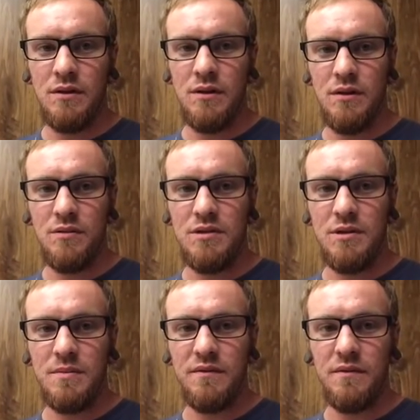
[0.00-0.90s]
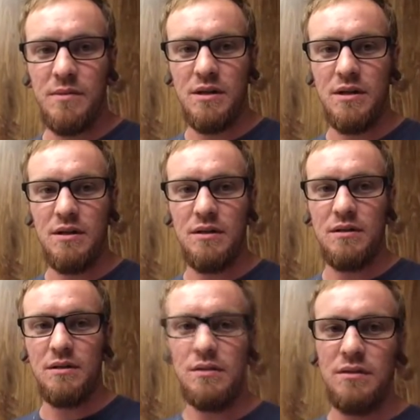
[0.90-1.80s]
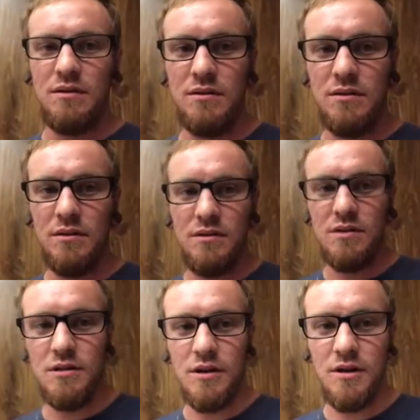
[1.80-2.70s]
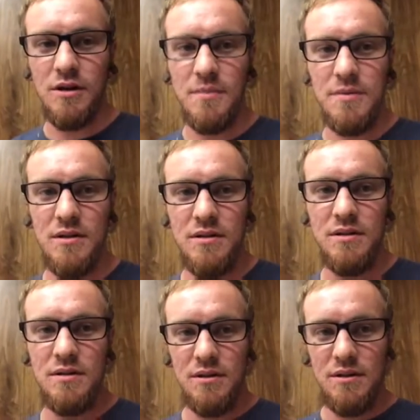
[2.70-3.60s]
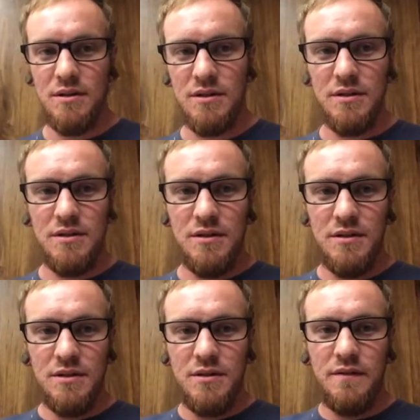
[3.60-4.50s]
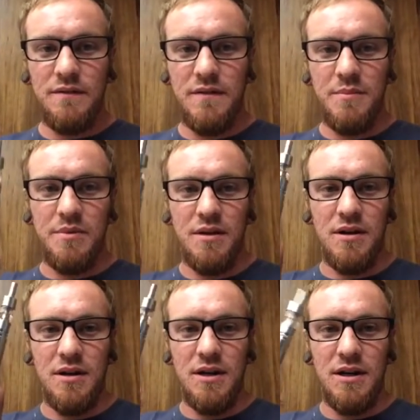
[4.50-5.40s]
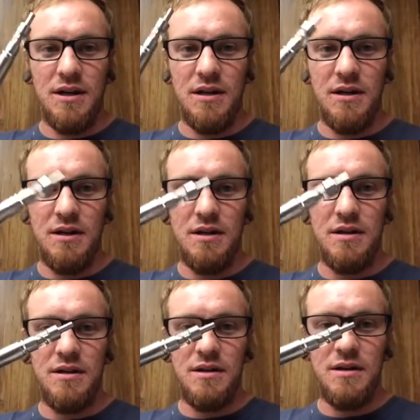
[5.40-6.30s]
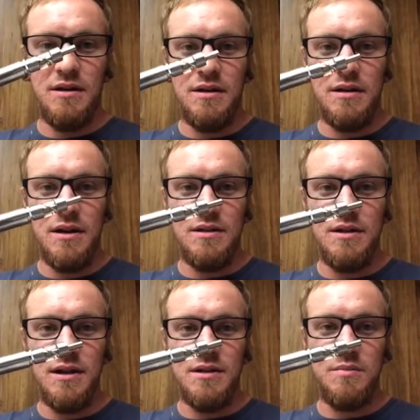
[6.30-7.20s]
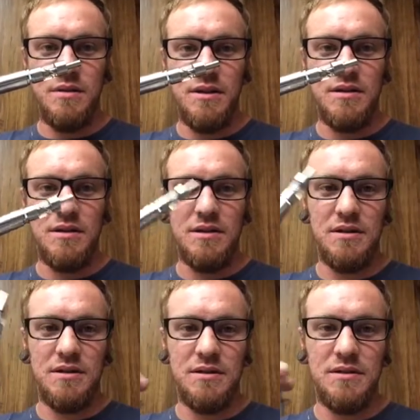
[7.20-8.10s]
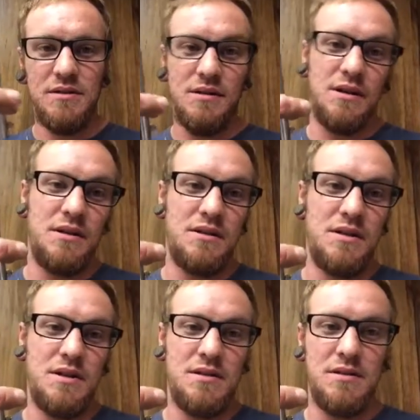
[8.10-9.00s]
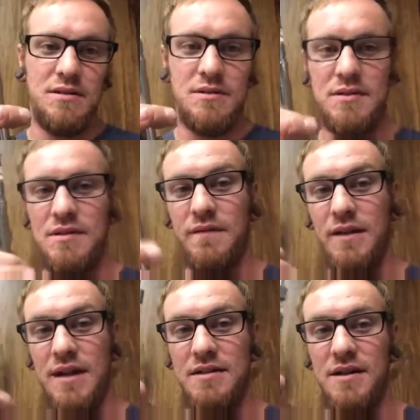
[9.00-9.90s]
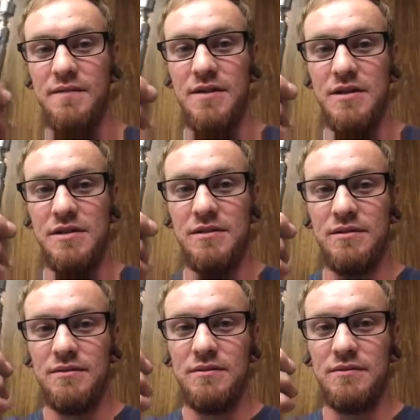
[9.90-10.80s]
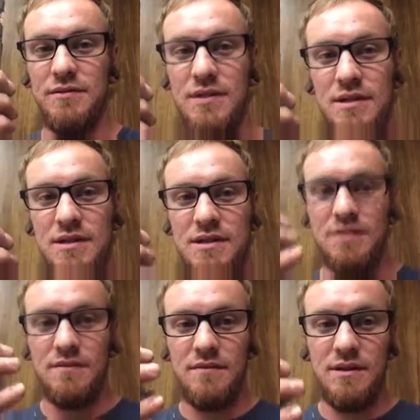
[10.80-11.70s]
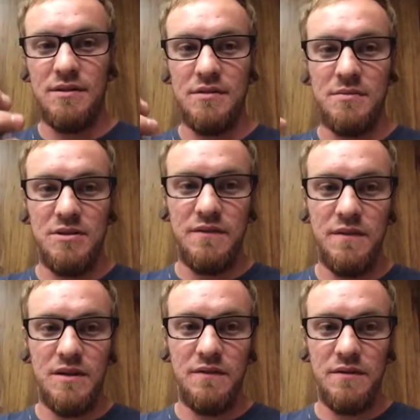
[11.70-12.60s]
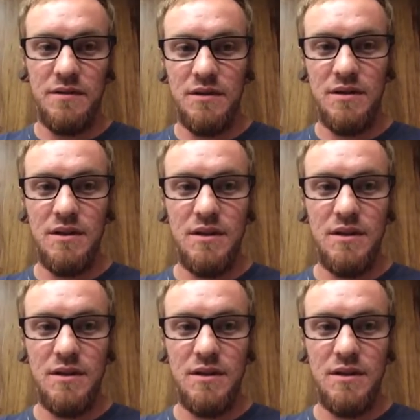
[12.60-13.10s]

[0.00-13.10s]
Yeah, what's up, everybody? This is Long Arms. Vaping on a KTS Plus, or KTS. It's the flat top version. I don't think there's much of a difference.